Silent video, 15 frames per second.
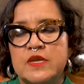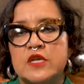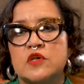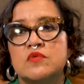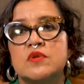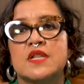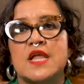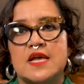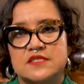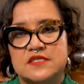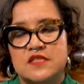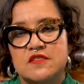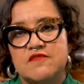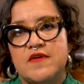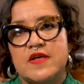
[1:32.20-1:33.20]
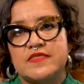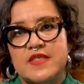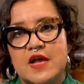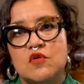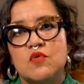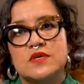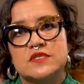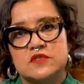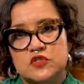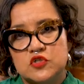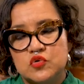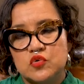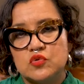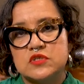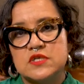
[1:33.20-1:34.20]
been utilizing the Fandango as a
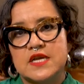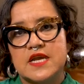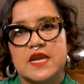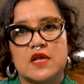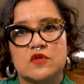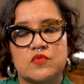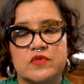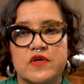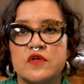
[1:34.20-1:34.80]
tool to connect with